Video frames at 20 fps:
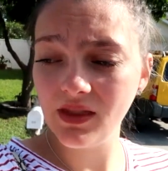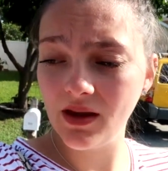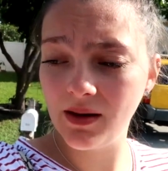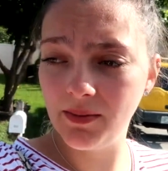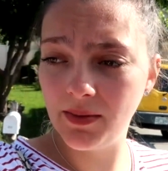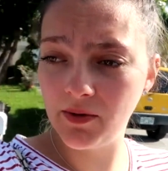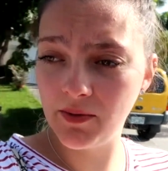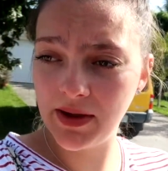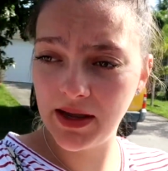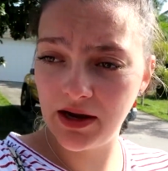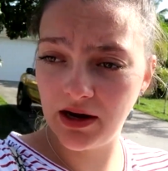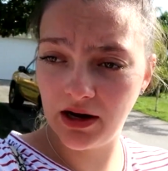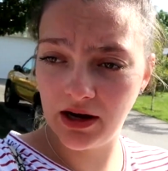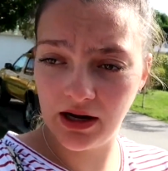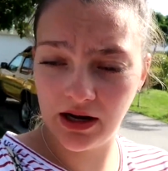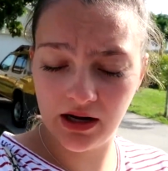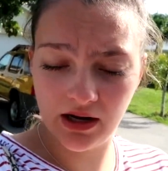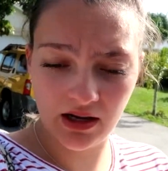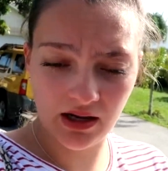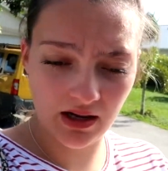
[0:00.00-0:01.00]
But we
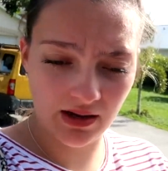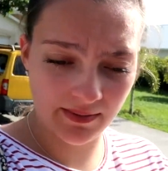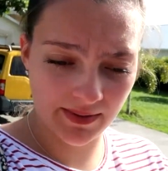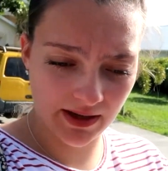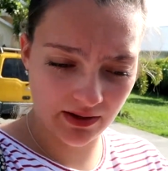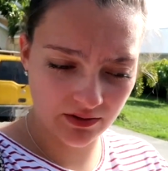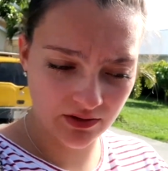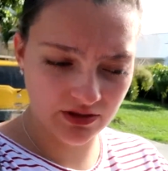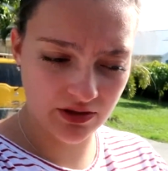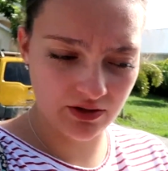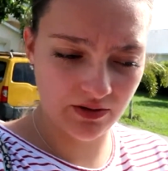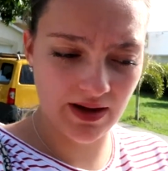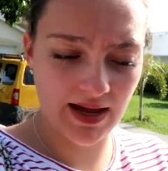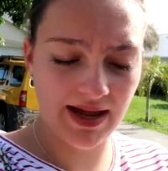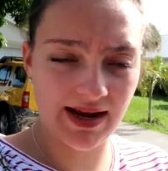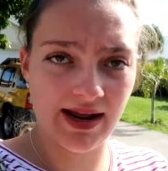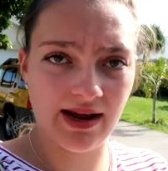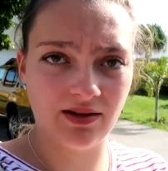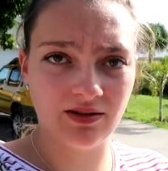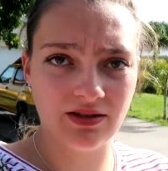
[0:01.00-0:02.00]
are about to
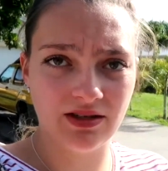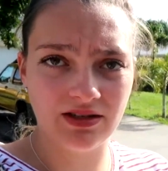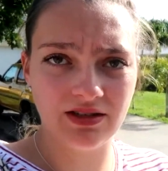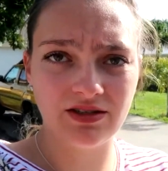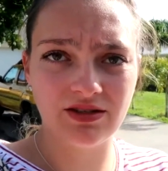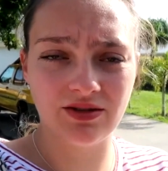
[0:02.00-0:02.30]
head out to the